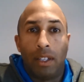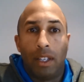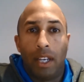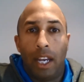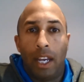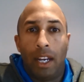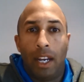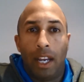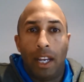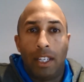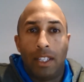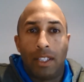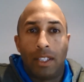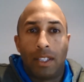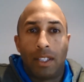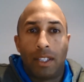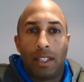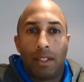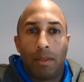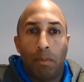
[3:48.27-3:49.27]
and
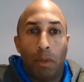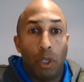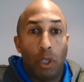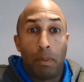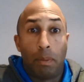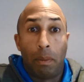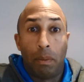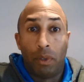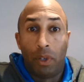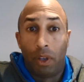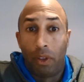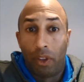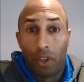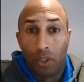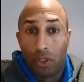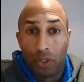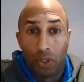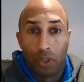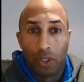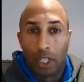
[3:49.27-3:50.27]
as most people know,
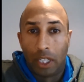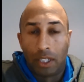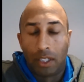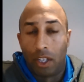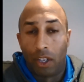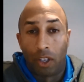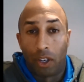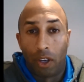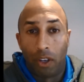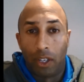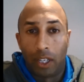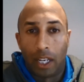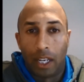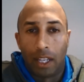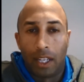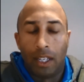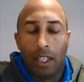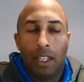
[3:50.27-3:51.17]
those two things don't go together.